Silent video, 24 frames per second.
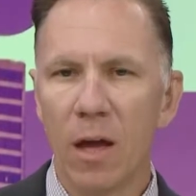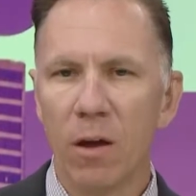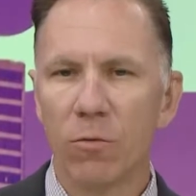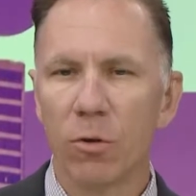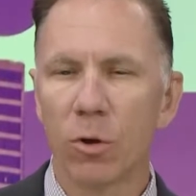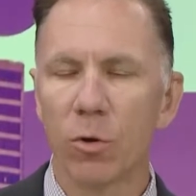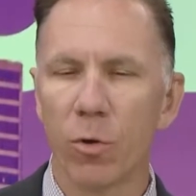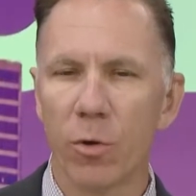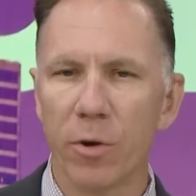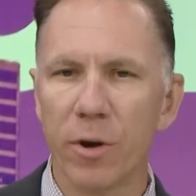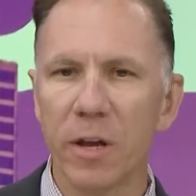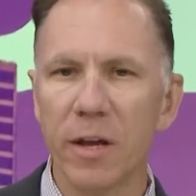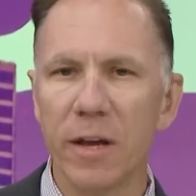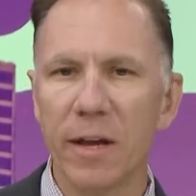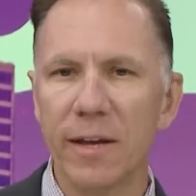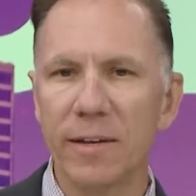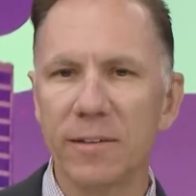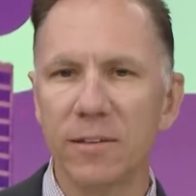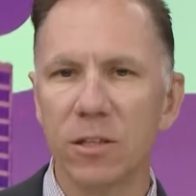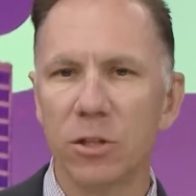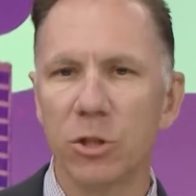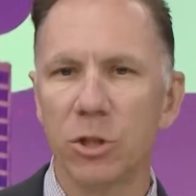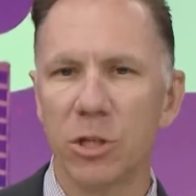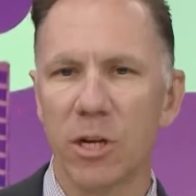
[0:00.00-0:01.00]
Recruiting
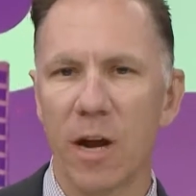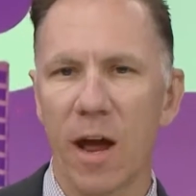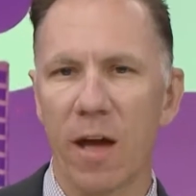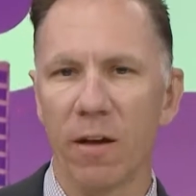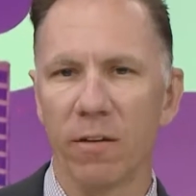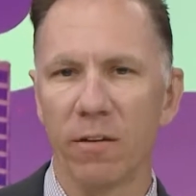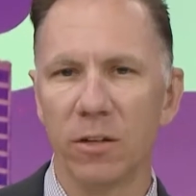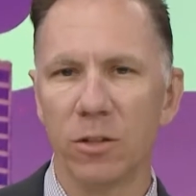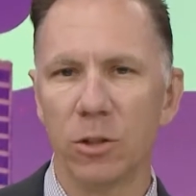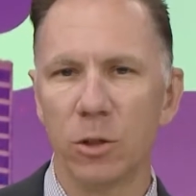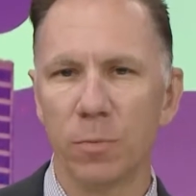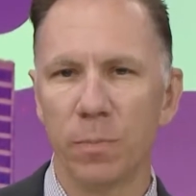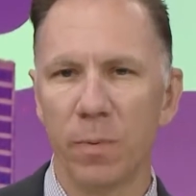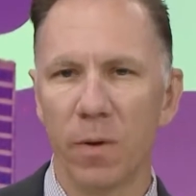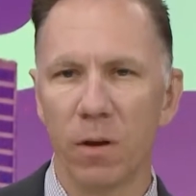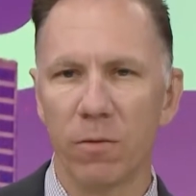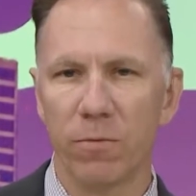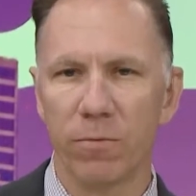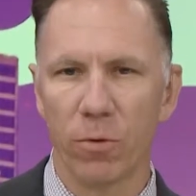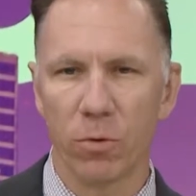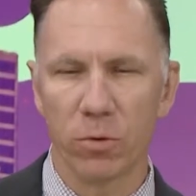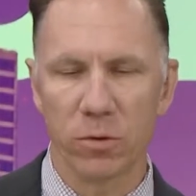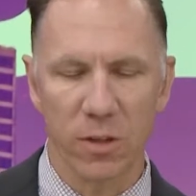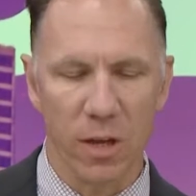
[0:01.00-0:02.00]
is a challenge,
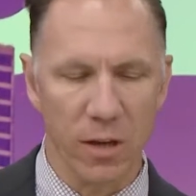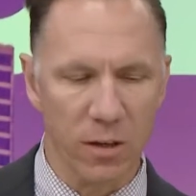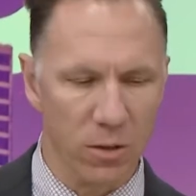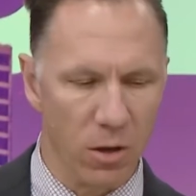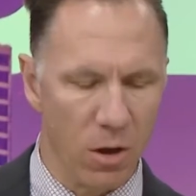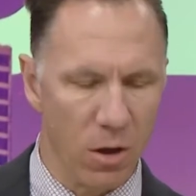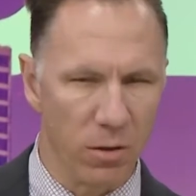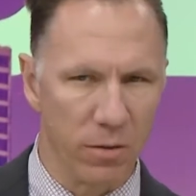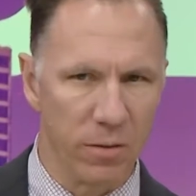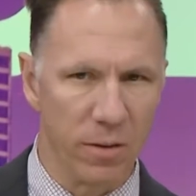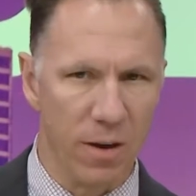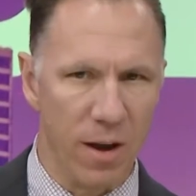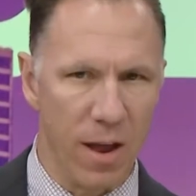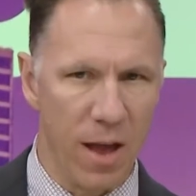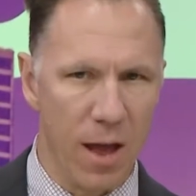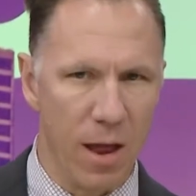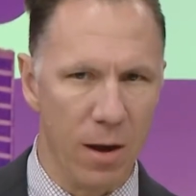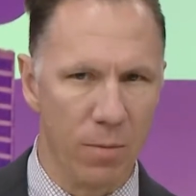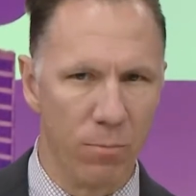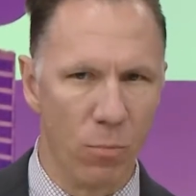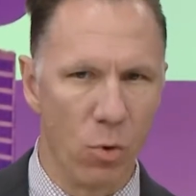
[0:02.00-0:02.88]
but folks like Dalton and